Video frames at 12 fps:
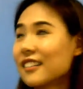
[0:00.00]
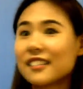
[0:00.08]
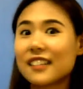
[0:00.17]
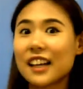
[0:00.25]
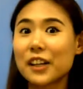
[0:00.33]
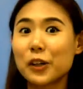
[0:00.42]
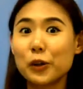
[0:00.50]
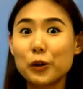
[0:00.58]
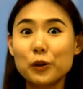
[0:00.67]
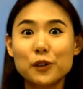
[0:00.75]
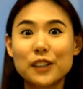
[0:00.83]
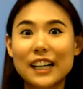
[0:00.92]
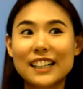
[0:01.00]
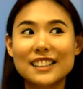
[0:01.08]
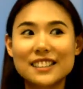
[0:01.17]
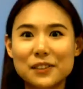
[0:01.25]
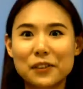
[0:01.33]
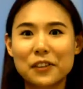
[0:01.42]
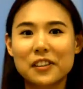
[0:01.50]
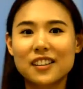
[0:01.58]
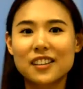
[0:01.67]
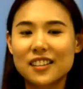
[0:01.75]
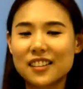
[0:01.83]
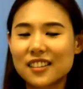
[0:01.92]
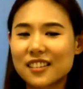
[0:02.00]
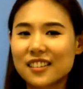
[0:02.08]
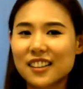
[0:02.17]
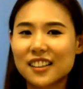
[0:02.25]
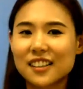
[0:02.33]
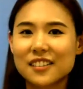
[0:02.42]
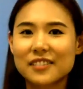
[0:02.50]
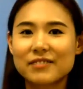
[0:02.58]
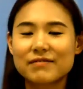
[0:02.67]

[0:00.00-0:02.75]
thank you guys for uh,